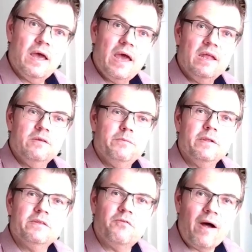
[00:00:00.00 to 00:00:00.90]
And we
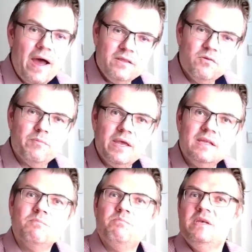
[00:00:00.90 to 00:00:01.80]
will try to make
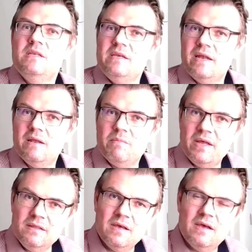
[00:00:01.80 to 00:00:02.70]
the PD
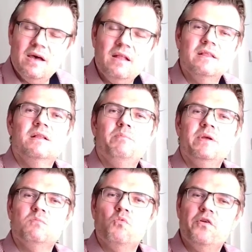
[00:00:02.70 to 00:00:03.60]
element a little
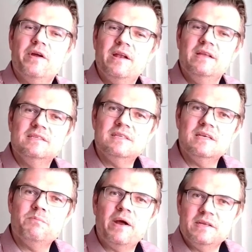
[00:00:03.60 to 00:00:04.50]
bit more
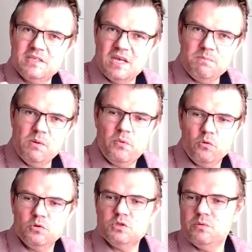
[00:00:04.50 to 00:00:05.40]
realistic by the same
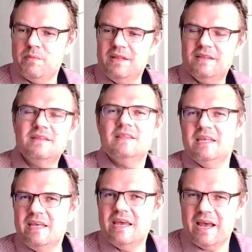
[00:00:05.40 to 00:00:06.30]
approach we made the
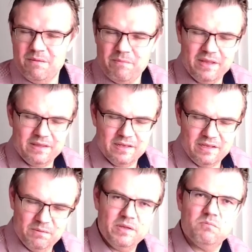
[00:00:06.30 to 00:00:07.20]
D element a
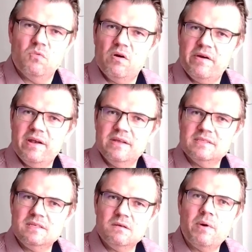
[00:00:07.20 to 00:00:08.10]
little bit more
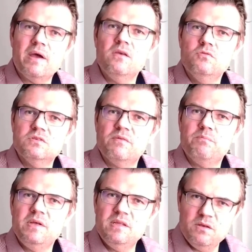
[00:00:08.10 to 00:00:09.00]
realistic by use of a
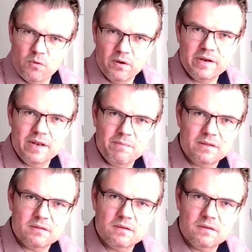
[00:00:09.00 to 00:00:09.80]
PT1 element.